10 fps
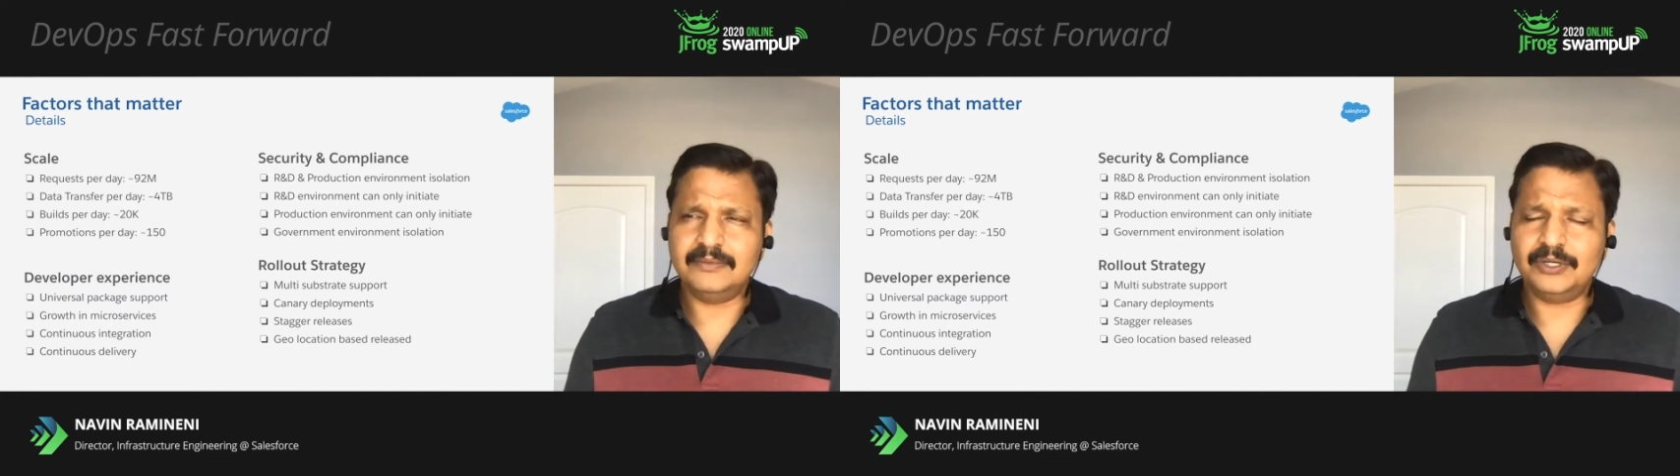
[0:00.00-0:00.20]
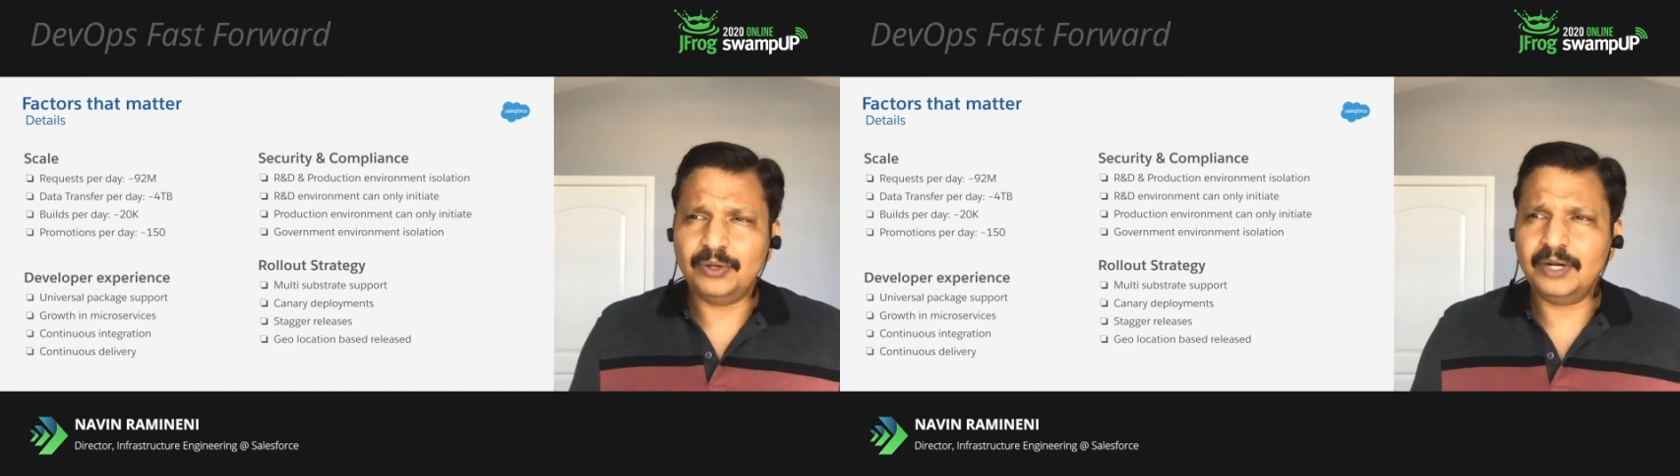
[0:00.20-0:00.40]

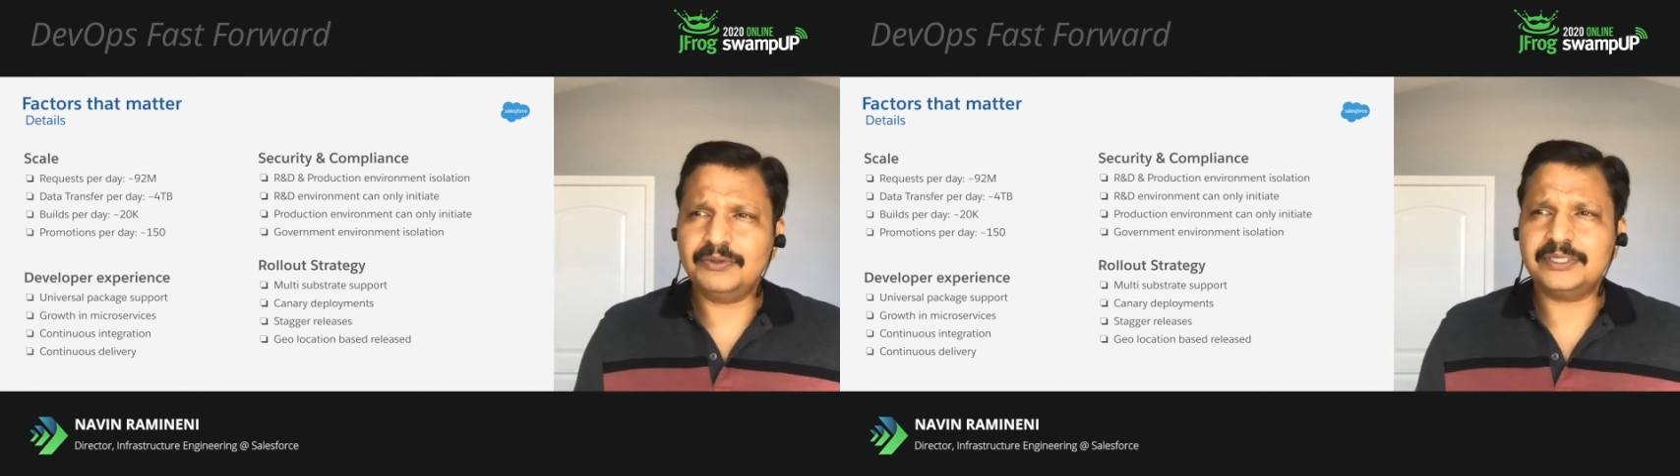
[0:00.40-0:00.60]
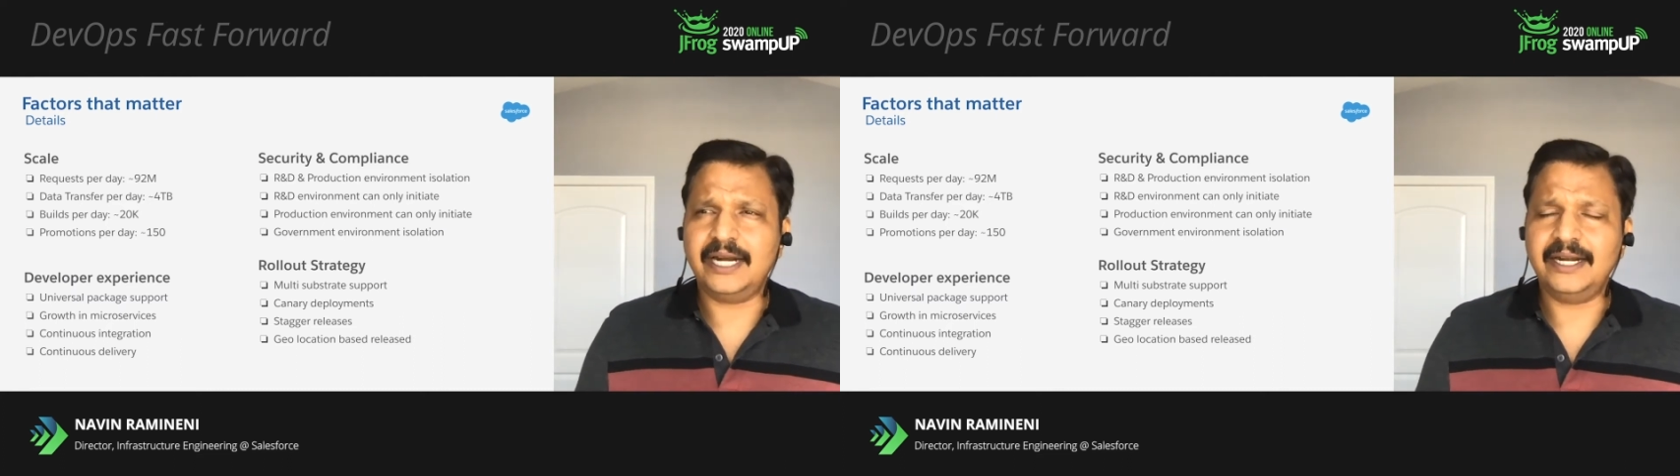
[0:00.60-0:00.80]
rollout
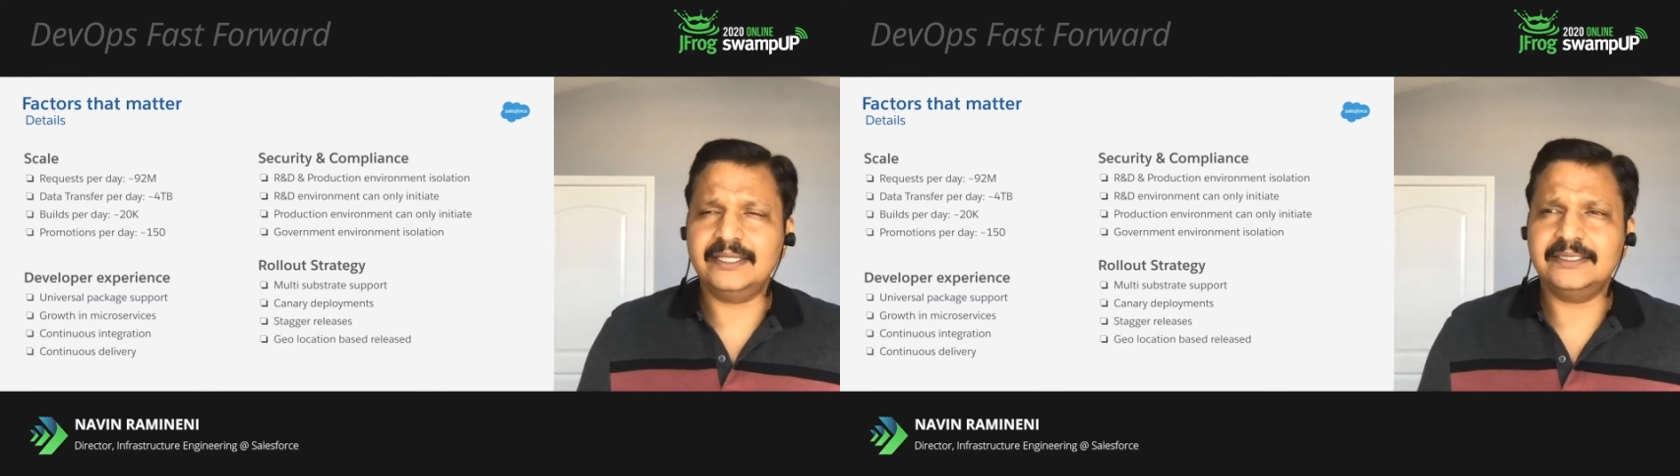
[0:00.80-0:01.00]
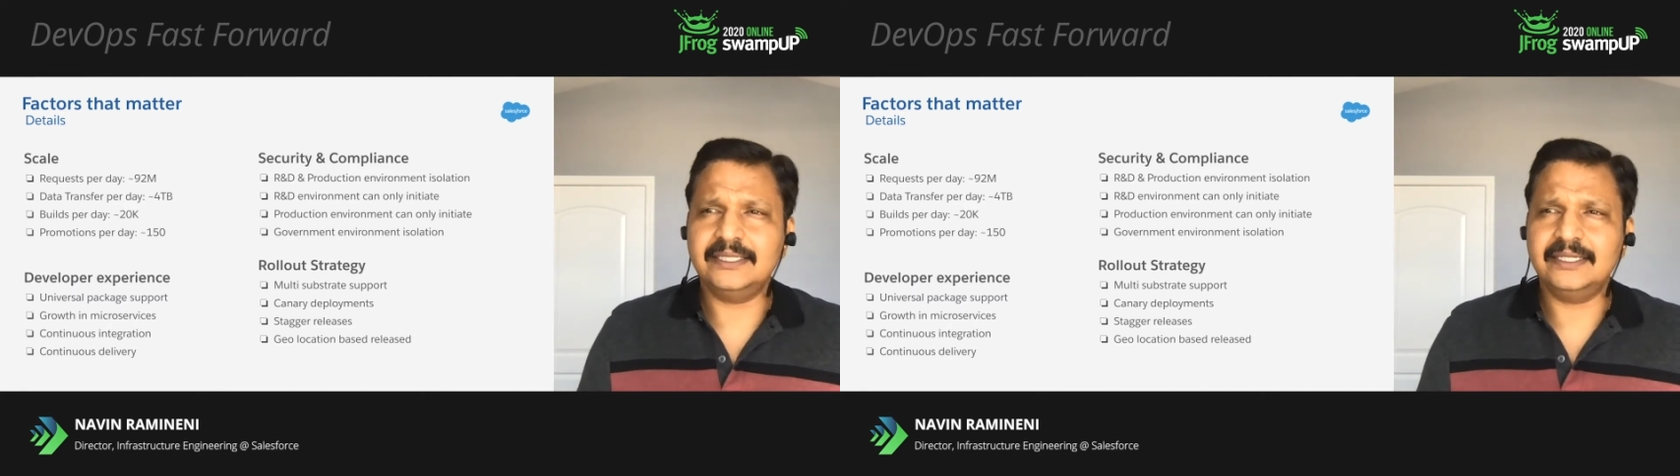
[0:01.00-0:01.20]

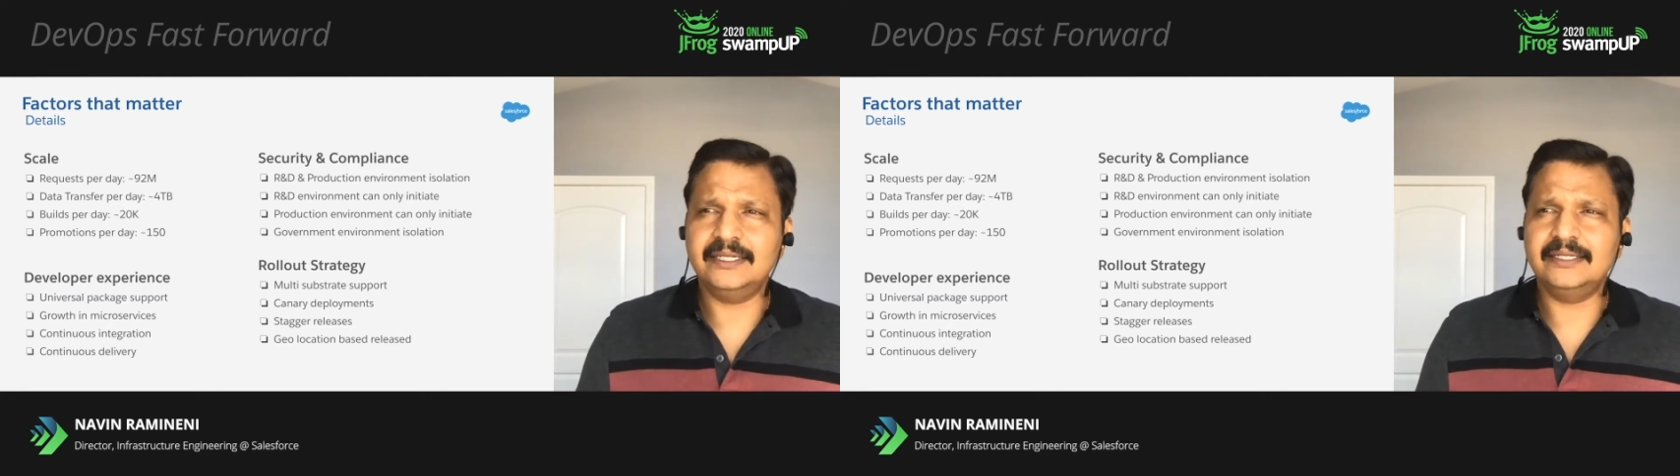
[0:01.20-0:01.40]
strategy,